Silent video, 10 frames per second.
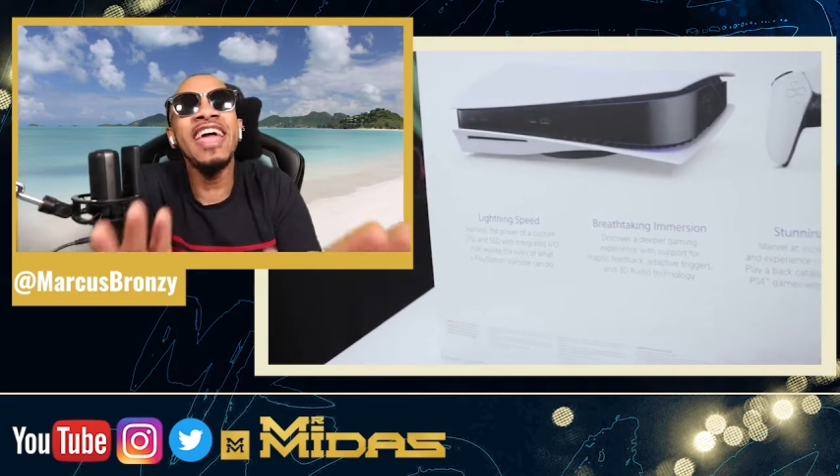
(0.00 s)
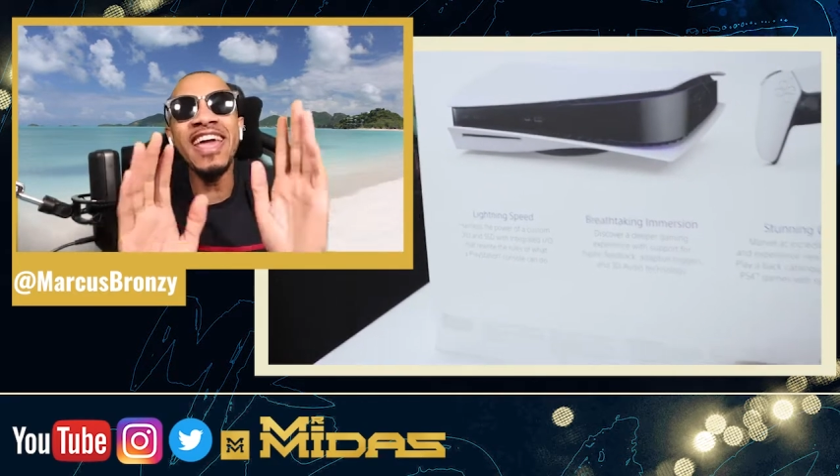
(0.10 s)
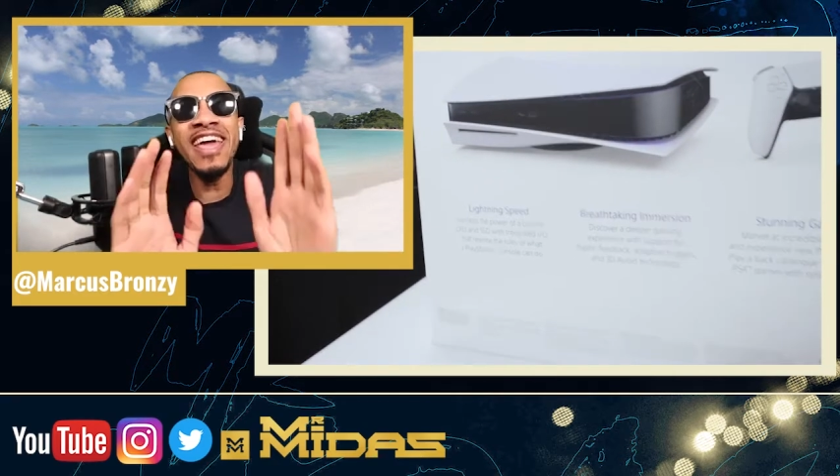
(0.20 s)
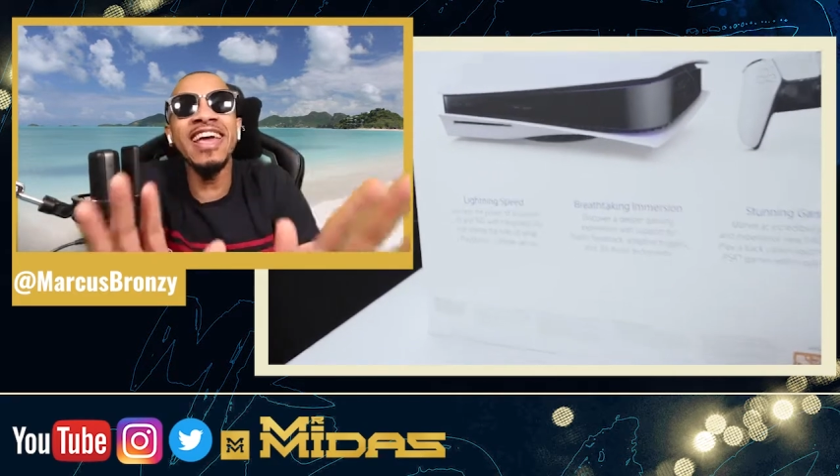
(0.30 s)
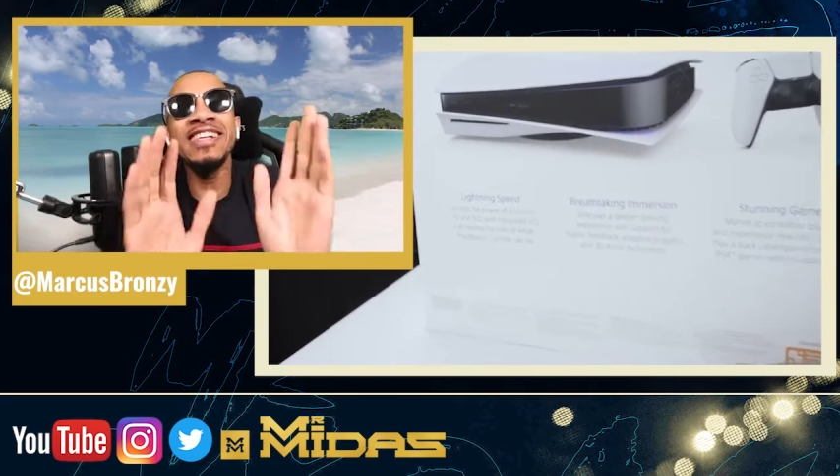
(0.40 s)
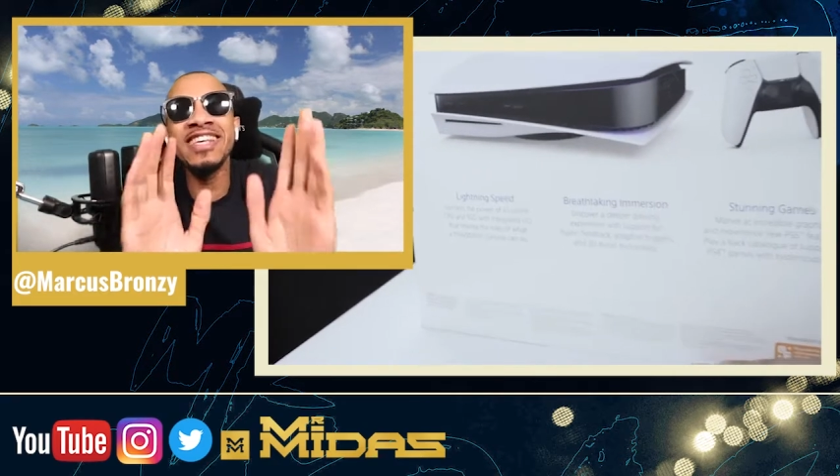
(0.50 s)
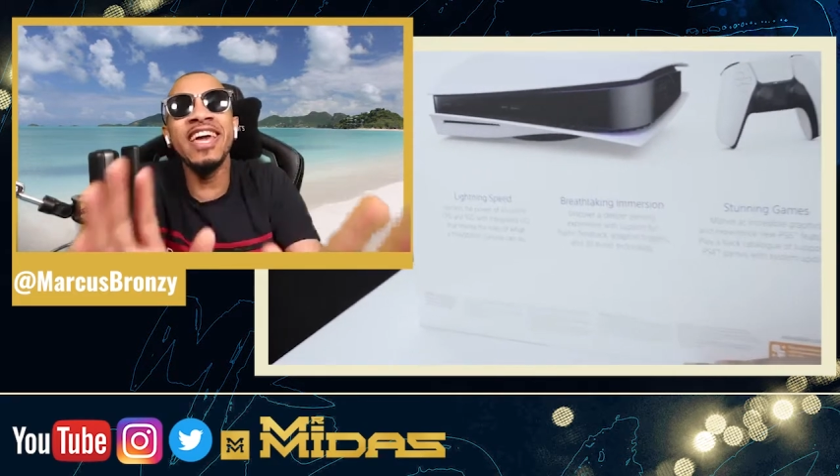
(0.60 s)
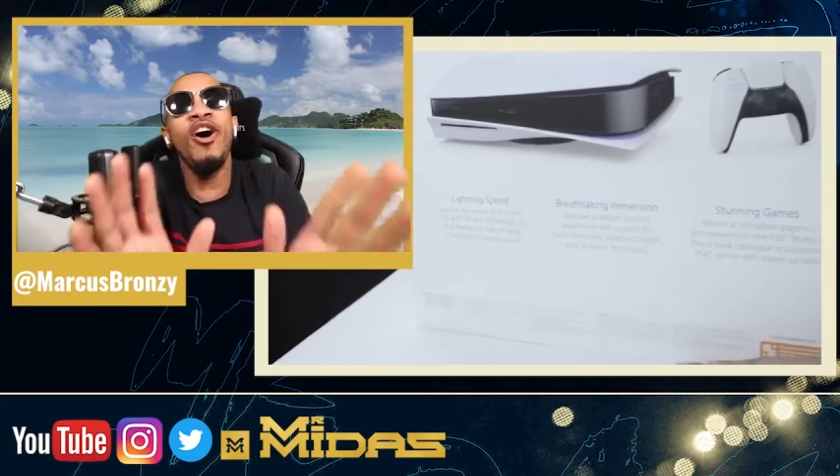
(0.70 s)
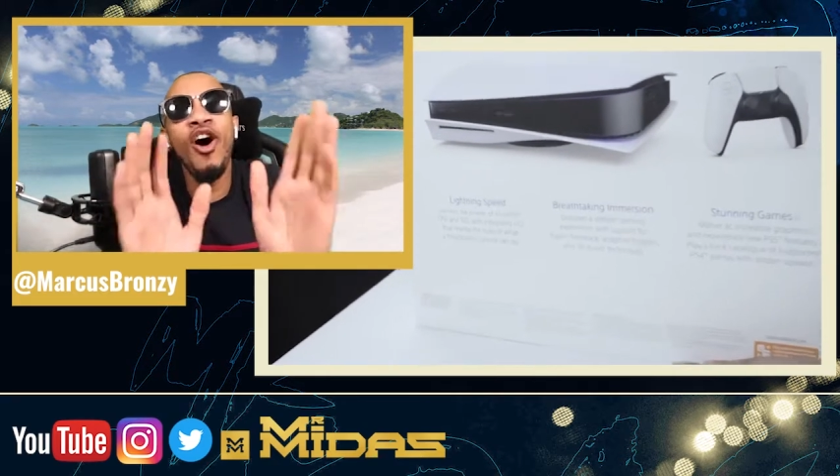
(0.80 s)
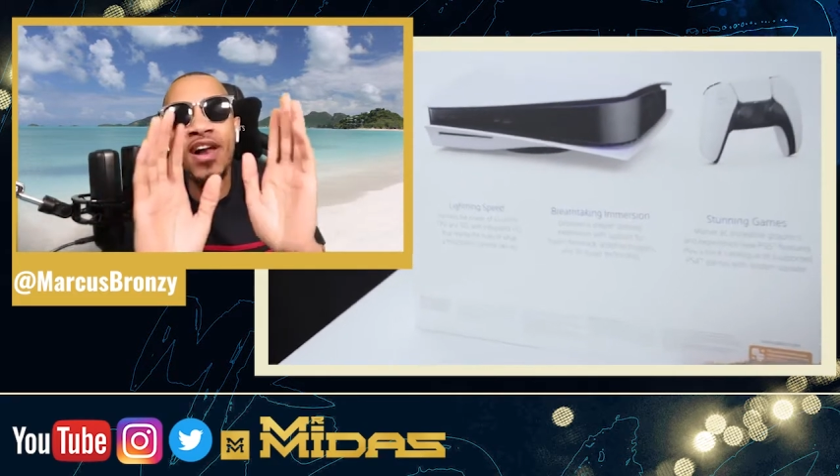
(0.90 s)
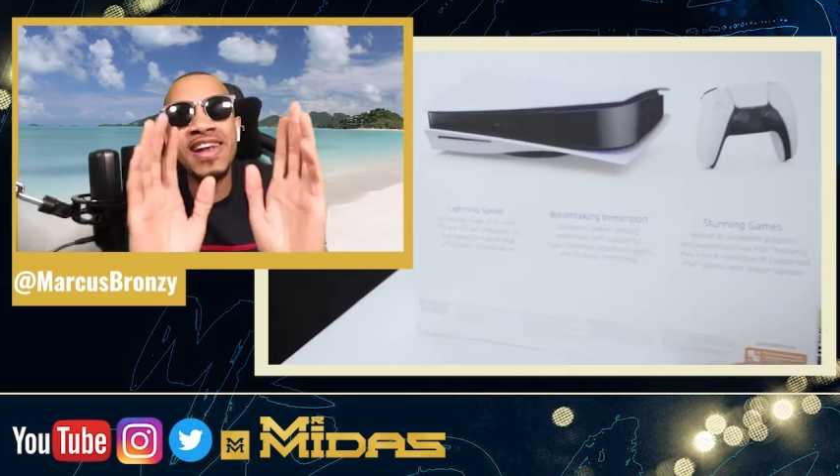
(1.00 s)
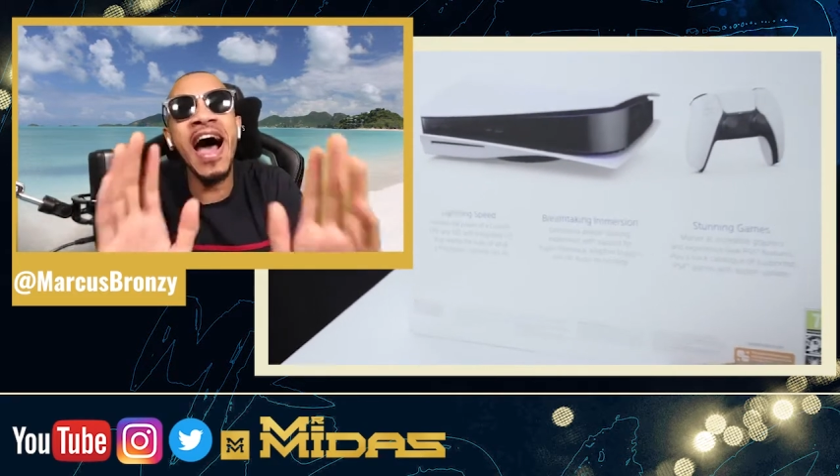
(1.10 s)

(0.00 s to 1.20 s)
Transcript: easy on the